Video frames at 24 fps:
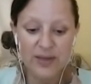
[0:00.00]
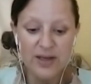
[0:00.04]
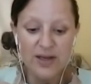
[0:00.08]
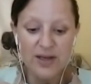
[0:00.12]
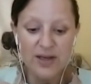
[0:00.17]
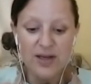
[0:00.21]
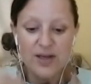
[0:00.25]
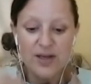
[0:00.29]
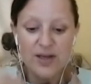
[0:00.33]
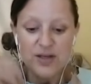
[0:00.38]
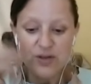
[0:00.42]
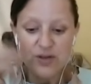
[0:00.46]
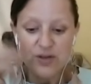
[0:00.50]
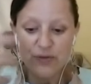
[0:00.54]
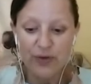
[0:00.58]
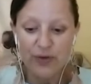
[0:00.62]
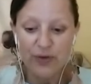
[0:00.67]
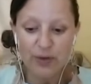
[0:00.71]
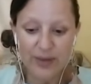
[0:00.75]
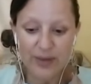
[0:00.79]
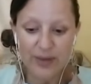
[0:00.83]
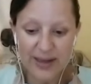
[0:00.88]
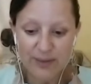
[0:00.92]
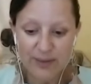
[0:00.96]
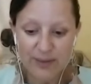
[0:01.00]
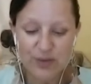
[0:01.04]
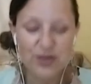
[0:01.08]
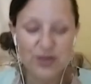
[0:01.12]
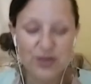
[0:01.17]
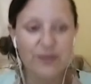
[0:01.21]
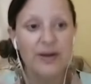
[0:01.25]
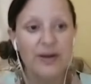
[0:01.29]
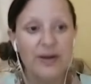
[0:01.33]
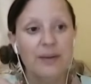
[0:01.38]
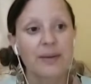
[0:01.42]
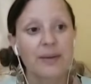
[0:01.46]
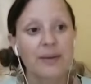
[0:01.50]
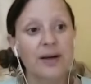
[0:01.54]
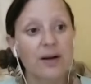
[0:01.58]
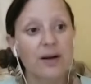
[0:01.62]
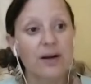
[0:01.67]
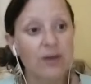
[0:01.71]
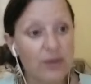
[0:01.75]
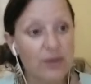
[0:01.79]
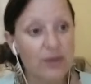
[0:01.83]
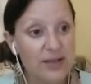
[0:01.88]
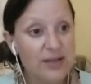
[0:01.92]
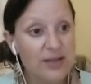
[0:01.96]
So for your language development,
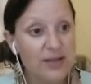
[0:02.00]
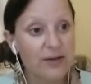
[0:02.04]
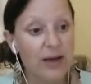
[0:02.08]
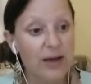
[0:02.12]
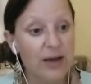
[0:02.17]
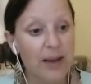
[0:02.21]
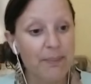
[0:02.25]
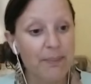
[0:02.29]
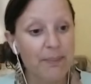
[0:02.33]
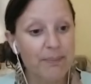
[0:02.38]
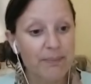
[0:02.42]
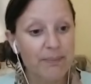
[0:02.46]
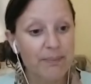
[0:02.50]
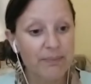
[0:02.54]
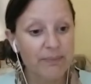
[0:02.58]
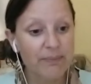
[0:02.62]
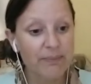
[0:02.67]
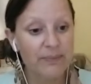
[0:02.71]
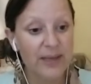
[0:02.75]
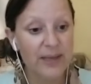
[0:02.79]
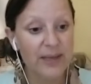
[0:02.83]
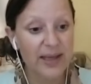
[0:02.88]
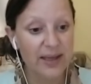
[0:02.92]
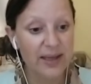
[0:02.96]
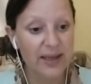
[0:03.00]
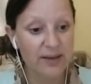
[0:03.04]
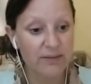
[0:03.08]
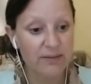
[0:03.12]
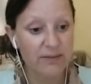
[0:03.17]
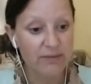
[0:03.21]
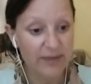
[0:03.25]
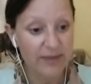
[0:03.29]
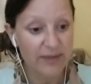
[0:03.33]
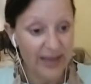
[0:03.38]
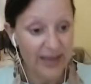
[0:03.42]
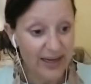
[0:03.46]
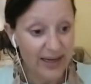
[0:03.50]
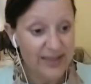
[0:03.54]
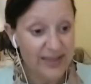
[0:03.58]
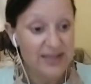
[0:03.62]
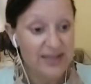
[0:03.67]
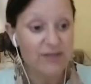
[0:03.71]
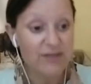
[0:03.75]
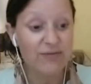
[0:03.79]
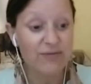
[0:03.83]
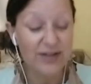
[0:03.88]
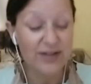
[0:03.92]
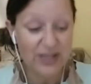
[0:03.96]
lots of, in reality,
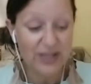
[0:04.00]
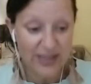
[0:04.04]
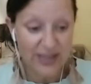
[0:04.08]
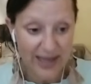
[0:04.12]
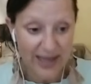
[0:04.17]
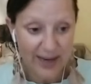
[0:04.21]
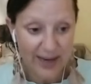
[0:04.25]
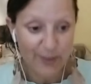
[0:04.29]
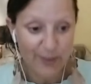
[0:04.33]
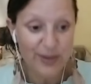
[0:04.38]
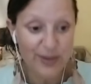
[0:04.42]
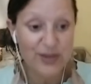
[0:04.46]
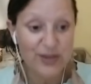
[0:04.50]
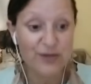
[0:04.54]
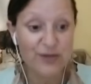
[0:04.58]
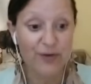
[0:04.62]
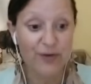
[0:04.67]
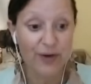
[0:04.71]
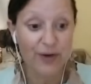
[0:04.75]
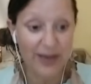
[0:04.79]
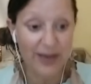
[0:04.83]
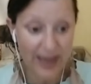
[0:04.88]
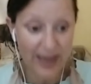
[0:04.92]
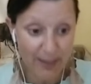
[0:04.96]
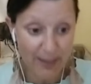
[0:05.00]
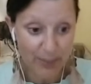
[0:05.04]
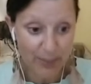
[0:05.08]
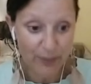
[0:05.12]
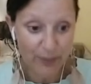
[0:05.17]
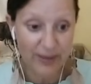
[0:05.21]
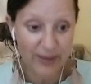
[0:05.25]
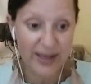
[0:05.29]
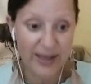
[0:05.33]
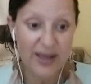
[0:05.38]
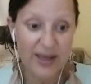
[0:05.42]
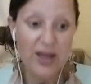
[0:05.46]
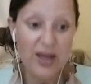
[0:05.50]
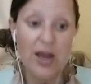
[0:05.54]
rich language, vocabulary.